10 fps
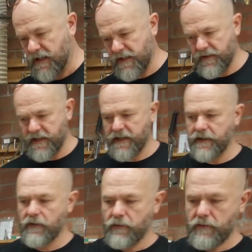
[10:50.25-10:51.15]
And
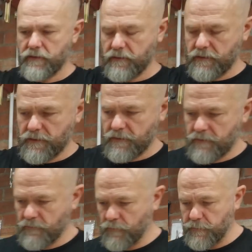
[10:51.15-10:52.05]
then
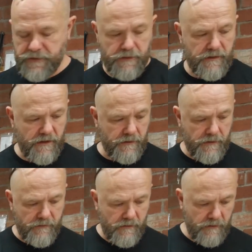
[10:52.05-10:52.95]
when we do the
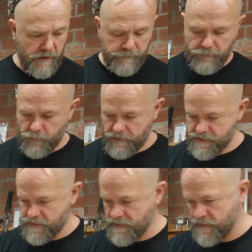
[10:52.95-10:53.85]
other couple of
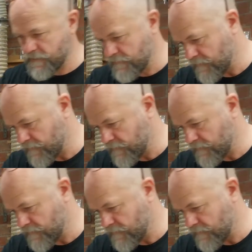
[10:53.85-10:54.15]
mortises,